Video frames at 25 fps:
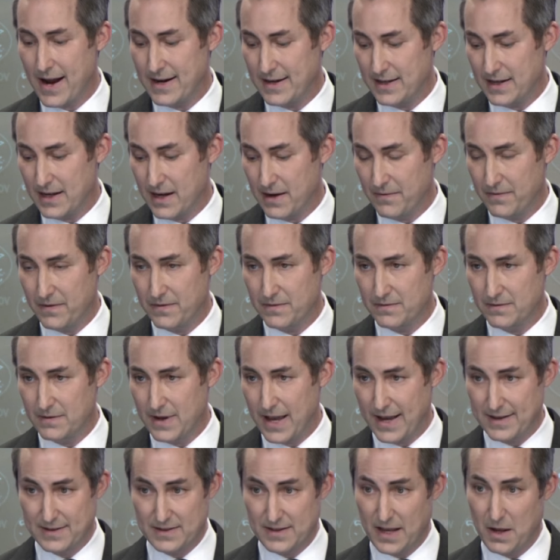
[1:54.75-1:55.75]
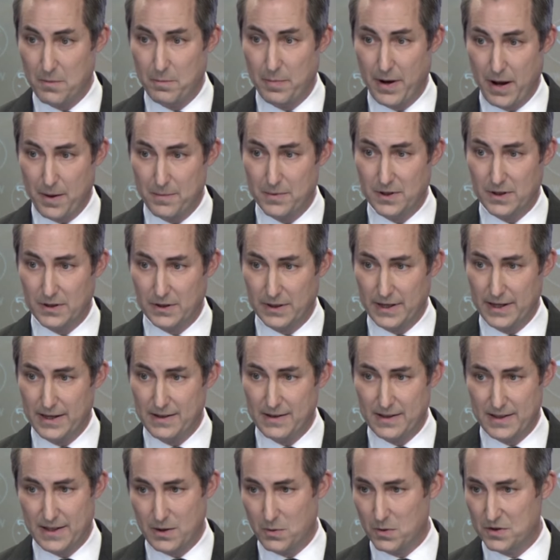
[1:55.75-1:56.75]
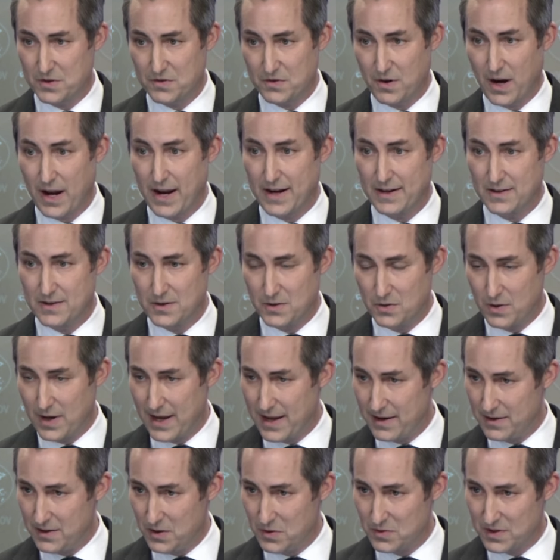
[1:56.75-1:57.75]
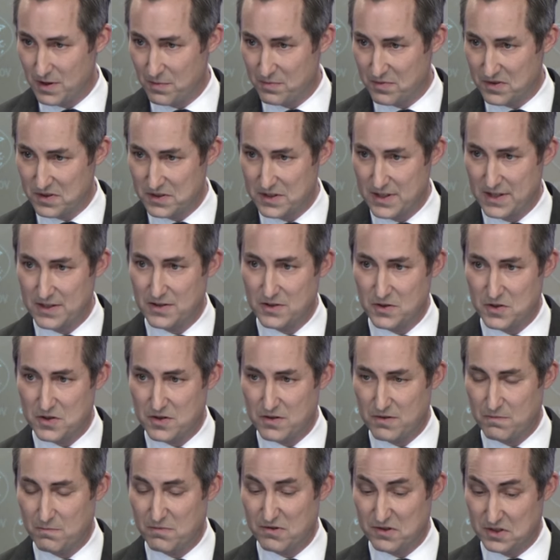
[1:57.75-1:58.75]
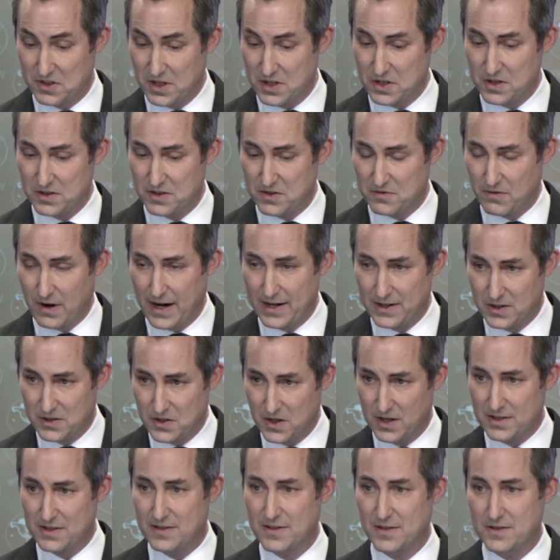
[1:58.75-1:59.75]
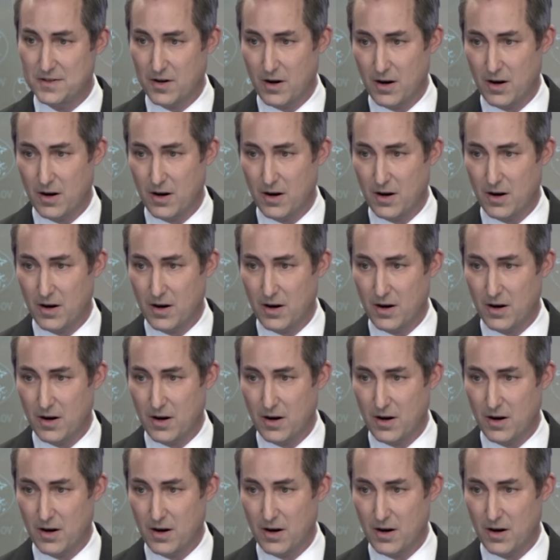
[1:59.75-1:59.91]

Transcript: IDF has said publicly that they were trying to hit, use a precision precision strike just to